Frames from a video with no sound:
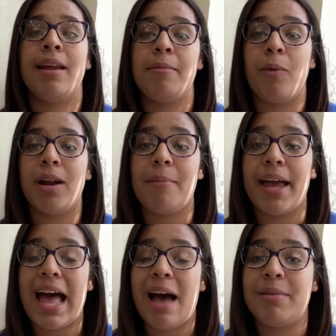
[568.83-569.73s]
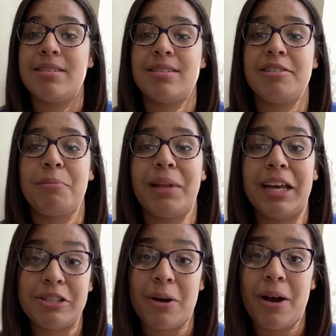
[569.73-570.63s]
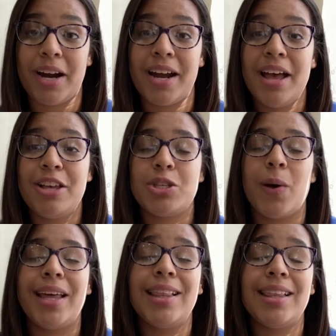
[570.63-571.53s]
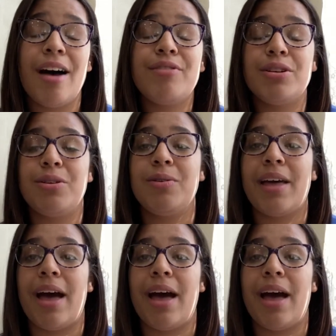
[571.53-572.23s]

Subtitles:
And one of my hobbies is to play guitar. So I love to do that